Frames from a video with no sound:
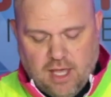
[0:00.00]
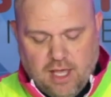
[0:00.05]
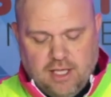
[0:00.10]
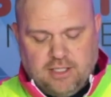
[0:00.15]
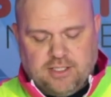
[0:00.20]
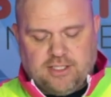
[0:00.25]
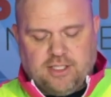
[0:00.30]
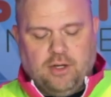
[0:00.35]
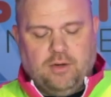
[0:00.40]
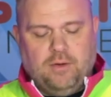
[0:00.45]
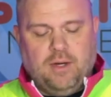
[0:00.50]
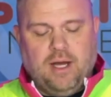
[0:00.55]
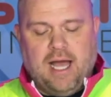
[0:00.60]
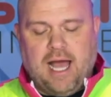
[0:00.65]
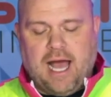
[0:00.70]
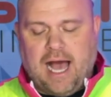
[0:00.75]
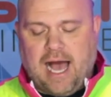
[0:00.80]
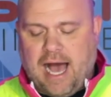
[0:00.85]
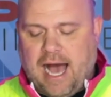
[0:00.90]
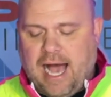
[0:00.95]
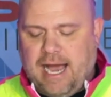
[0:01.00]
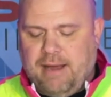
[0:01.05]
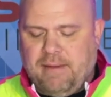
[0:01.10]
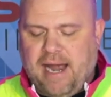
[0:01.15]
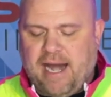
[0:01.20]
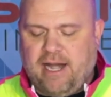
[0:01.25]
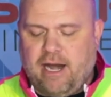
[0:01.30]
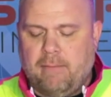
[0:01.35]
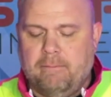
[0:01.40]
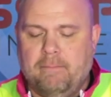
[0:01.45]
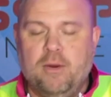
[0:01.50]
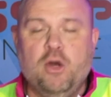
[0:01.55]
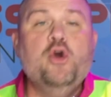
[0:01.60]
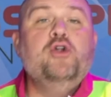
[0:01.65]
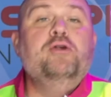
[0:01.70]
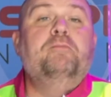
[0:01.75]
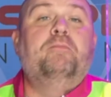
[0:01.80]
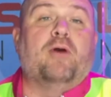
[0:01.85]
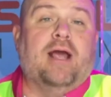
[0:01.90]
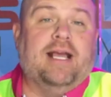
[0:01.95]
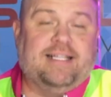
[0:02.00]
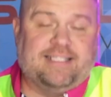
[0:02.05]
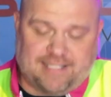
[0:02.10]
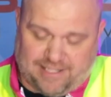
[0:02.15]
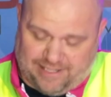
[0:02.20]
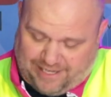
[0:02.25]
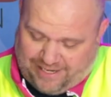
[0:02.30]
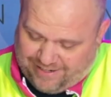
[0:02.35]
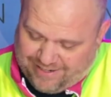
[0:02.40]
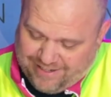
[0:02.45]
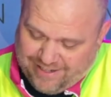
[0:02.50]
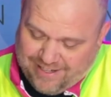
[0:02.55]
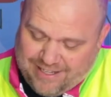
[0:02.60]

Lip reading: So I made a mood bracelet.